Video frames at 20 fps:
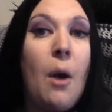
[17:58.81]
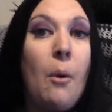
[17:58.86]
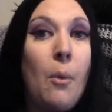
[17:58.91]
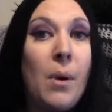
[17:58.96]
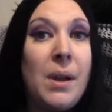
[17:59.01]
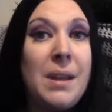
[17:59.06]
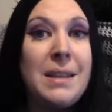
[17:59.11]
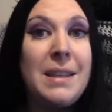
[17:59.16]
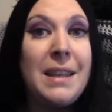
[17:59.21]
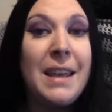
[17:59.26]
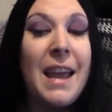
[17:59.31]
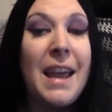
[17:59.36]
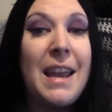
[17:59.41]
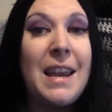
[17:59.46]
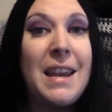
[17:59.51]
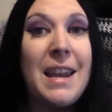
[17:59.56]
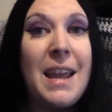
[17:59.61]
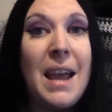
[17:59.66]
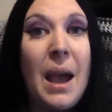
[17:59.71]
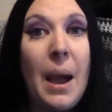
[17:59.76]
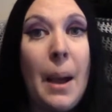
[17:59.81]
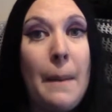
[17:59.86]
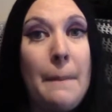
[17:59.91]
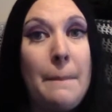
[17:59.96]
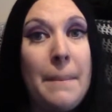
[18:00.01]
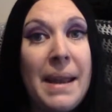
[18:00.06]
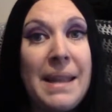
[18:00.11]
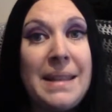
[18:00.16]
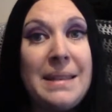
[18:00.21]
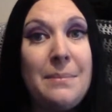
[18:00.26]
Once again,
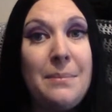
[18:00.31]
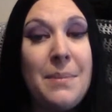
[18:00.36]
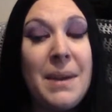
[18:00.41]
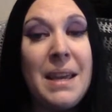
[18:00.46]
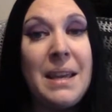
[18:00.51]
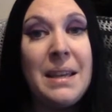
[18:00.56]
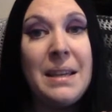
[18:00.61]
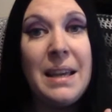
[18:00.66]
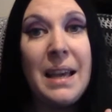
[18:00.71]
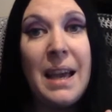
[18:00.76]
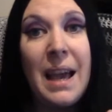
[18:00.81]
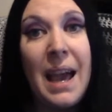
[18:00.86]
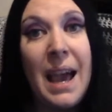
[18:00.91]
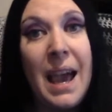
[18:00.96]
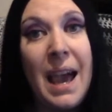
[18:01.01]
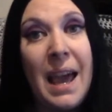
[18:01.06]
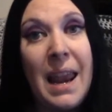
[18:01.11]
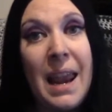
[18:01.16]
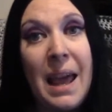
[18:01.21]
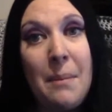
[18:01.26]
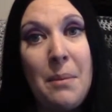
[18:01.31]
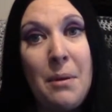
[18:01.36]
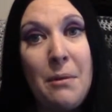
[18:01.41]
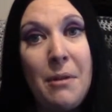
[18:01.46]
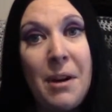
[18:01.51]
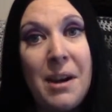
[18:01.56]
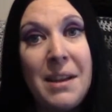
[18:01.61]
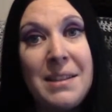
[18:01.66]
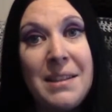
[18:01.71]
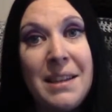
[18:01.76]
blessed be and happy
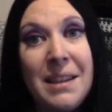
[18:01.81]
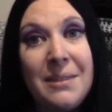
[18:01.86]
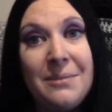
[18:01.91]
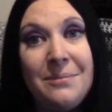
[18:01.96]
writing.